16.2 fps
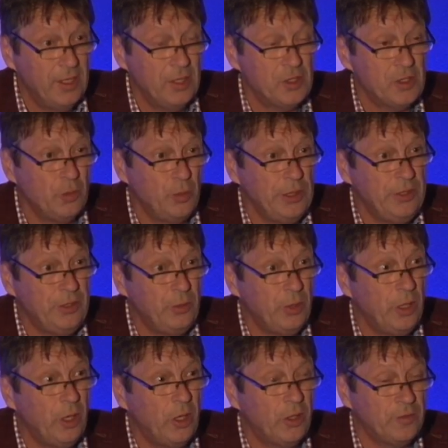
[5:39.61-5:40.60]
So we do a
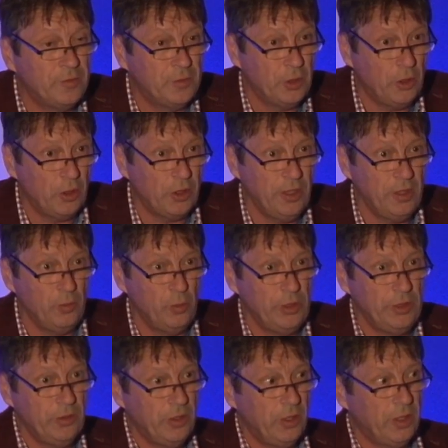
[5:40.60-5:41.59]
lot of talking, we
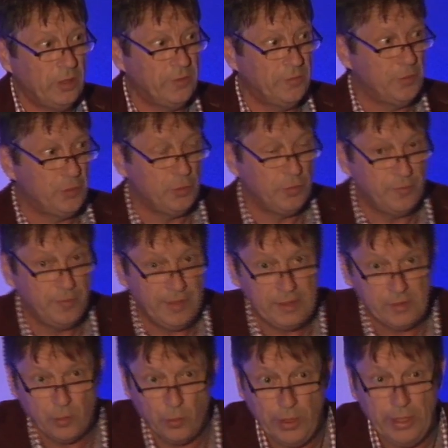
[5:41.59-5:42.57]
do a lot of sure
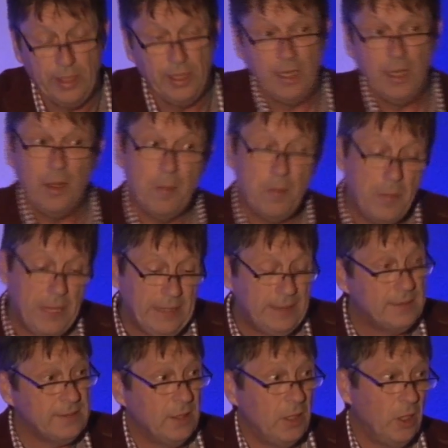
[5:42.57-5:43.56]
fix, we
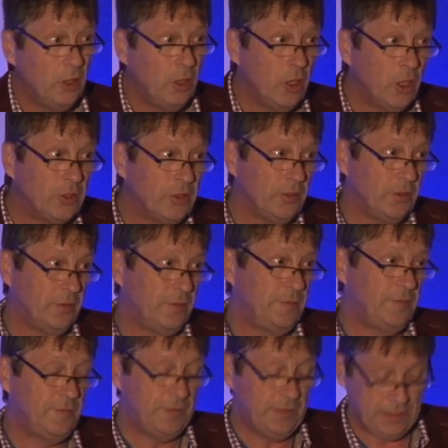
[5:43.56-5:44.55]
meet a lot
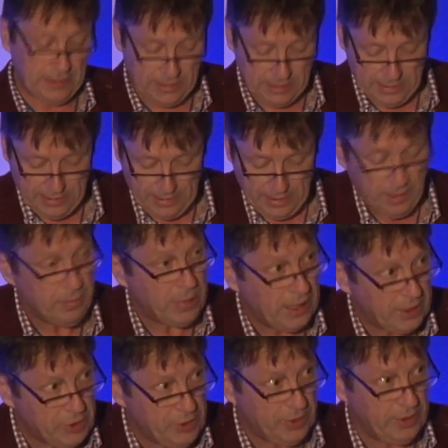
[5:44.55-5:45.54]
of
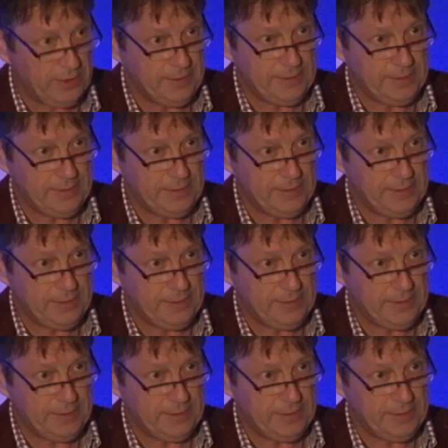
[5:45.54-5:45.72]
partially